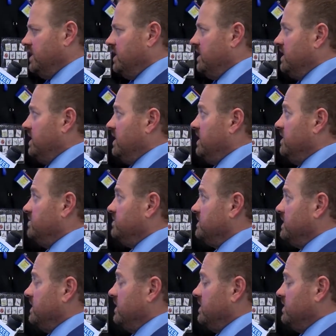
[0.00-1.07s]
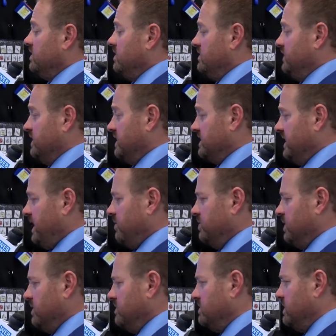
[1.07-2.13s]
For
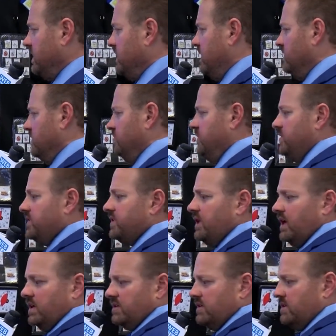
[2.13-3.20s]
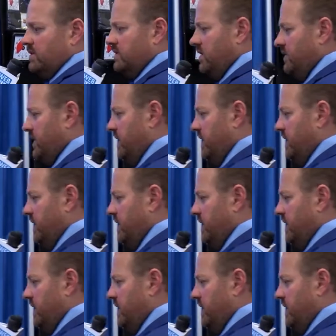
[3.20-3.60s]
example, the booth color of the